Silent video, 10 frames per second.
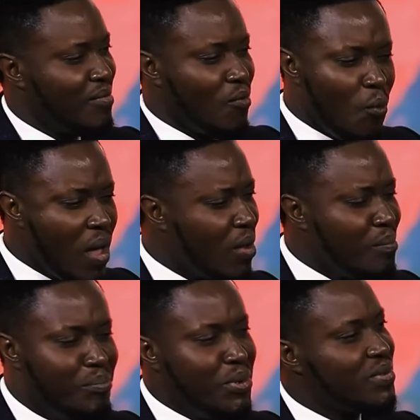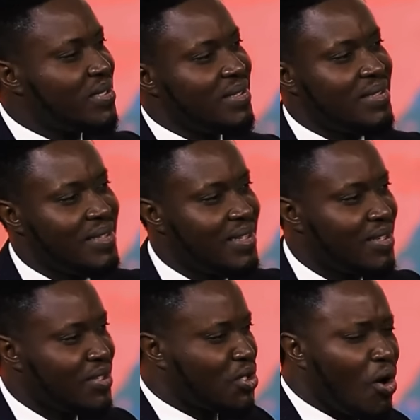Well built,
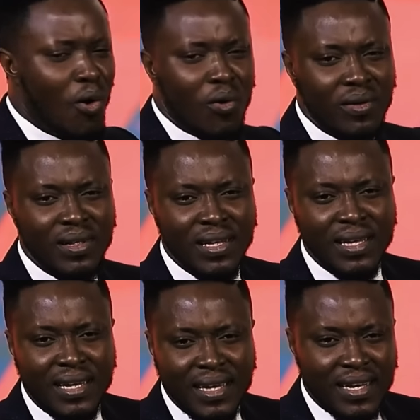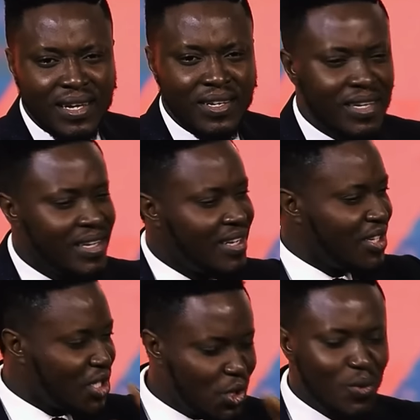tall,
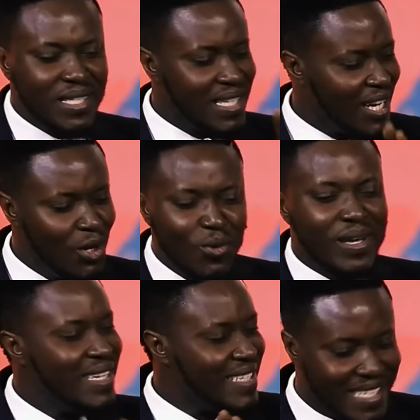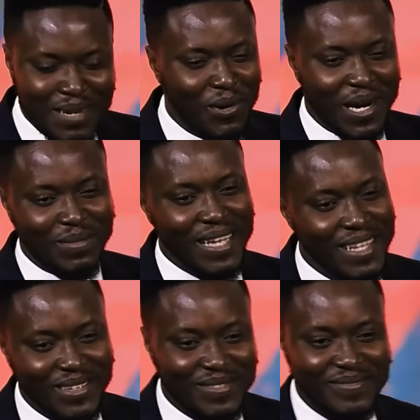sweet looking demon, I'm telling you.